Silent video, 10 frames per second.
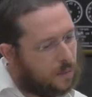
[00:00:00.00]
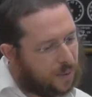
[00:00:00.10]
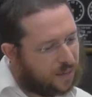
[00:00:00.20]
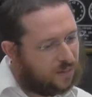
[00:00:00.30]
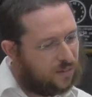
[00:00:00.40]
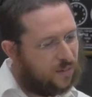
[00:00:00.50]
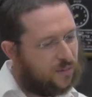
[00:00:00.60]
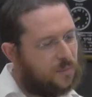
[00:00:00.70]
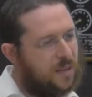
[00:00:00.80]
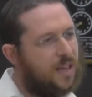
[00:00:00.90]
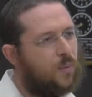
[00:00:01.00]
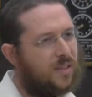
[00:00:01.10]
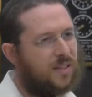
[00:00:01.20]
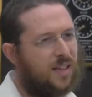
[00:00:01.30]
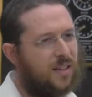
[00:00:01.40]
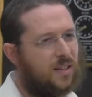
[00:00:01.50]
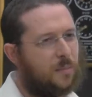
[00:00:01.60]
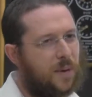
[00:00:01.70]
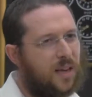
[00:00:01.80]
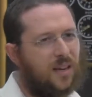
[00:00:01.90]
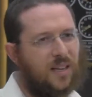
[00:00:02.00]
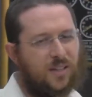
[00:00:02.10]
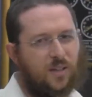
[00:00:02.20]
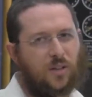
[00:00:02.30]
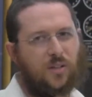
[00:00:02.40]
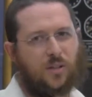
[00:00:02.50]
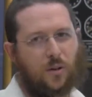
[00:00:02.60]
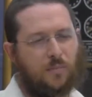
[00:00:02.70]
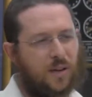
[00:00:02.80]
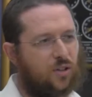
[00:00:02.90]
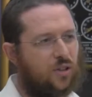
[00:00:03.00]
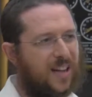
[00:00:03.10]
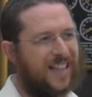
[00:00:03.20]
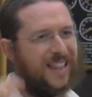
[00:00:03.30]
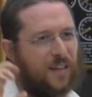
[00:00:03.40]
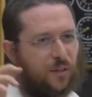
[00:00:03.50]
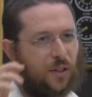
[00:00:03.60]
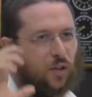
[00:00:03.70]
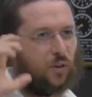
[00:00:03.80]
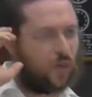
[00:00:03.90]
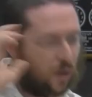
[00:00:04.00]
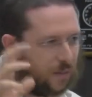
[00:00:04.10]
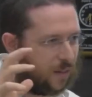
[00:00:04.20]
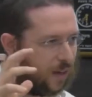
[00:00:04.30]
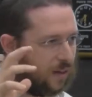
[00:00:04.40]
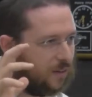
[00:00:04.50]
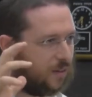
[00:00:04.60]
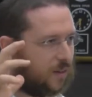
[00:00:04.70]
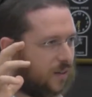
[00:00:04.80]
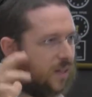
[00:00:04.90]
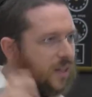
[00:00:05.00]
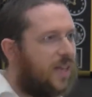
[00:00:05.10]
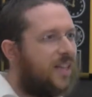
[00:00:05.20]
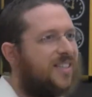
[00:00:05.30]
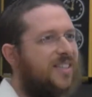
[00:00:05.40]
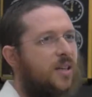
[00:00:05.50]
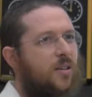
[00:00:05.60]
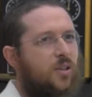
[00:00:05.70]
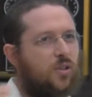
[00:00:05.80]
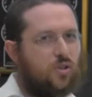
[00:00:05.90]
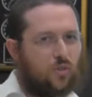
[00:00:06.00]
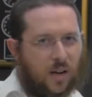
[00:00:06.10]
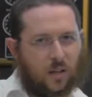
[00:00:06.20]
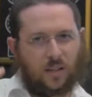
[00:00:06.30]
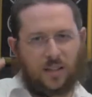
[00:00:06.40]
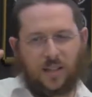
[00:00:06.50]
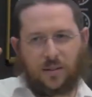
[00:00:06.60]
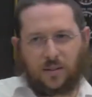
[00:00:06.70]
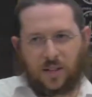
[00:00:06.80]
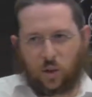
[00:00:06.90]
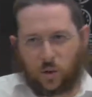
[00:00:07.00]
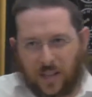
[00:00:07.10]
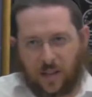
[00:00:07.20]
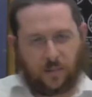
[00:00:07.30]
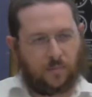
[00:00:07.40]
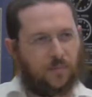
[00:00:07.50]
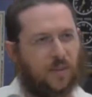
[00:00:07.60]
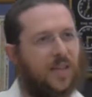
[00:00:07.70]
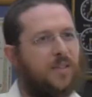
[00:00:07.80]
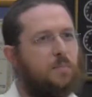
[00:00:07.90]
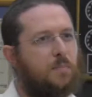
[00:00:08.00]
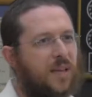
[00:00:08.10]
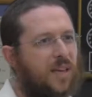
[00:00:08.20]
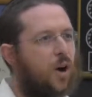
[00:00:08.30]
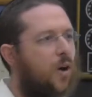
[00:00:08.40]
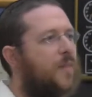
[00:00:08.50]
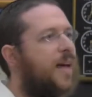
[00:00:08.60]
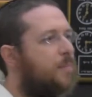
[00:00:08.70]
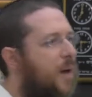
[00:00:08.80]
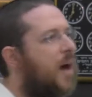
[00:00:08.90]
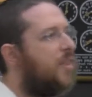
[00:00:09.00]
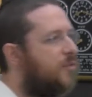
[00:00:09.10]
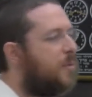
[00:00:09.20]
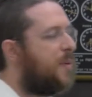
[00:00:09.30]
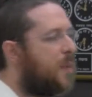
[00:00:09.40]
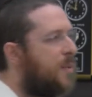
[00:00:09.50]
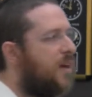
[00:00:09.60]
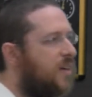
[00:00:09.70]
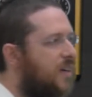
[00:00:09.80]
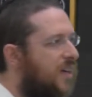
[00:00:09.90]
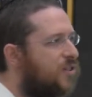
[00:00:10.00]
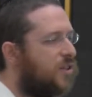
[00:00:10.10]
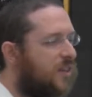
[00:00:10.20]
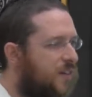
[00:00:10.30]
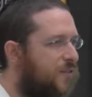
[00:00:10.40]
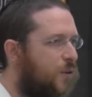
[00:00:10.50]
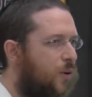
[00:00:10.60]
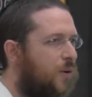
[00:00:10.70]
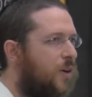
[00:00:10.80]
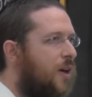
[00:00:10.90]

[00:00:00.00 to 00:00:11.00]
But from here we see that the Benoni is not so much a level that you've got there, it's the struggle that you're in. It's being on that path of a And so, therefore,